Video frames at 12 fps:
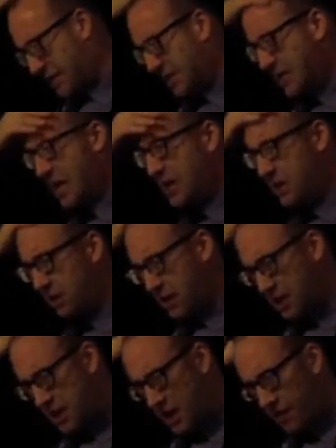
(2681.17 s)

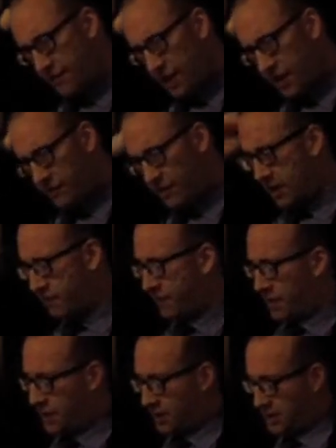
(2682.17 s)
bicentennial of, of,
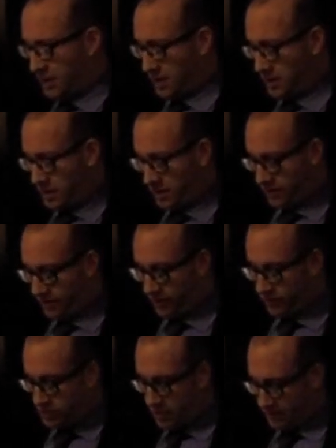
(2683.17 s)
of, uh,
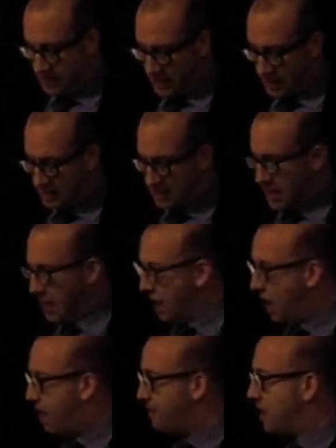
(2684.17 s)
uh, of Dickens,
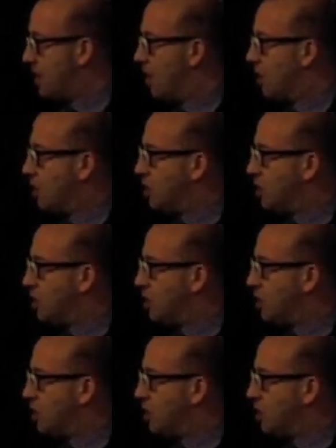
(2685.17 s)
um,